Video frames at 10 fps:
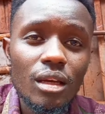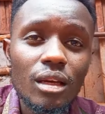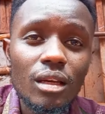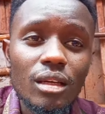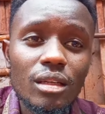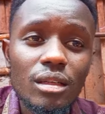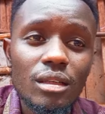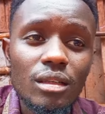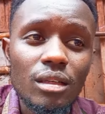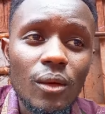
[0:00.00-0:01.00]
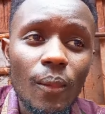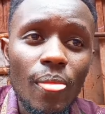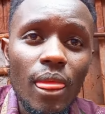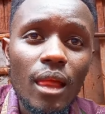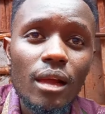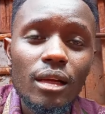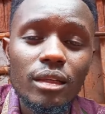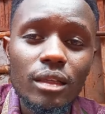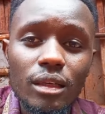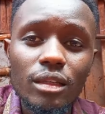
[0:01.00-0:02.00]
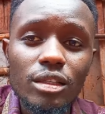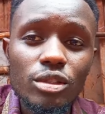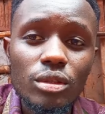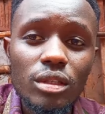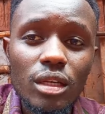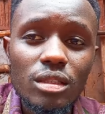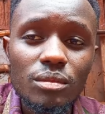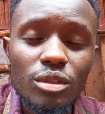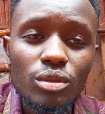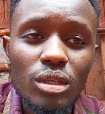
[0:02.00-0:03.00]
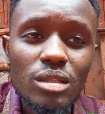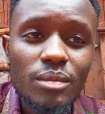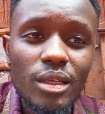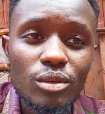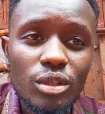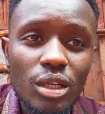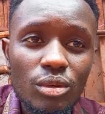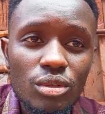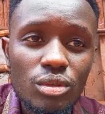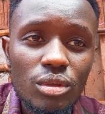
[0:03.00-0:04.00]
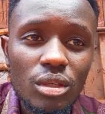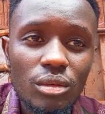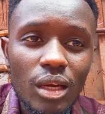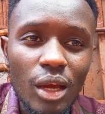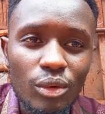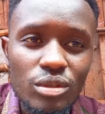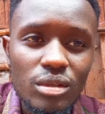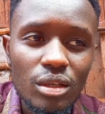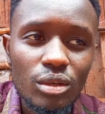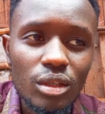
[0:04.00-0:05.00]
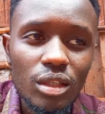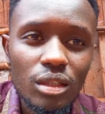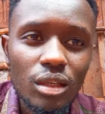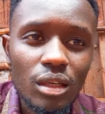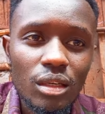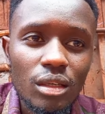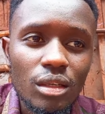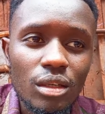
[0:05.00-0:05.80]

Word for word: and then he, he asked me to explain what I was doing, why I was recording, and